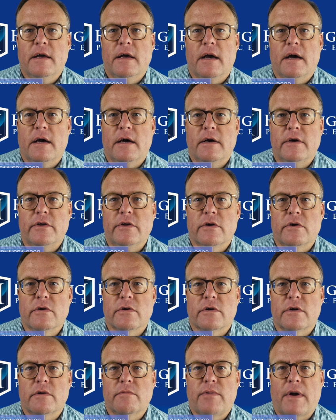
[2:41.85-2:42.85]
uh,
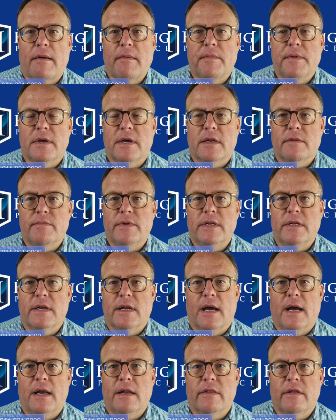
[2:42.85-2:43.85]
you're probably going to be
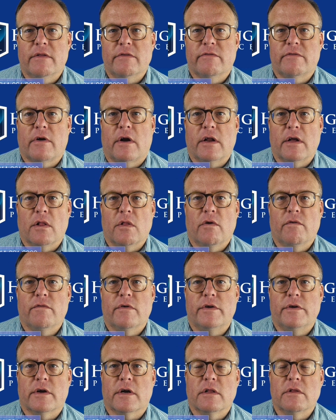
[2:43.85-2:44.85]
denied and then starting all
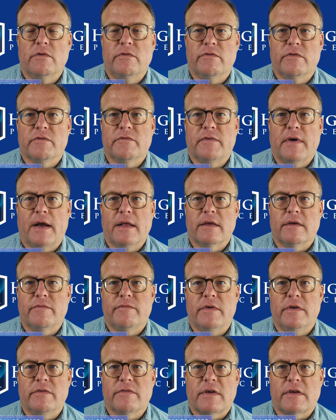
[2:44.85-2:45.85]
over, and you're going to lose your filing
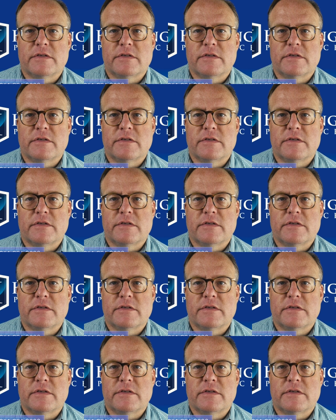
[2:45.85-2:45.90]
fees.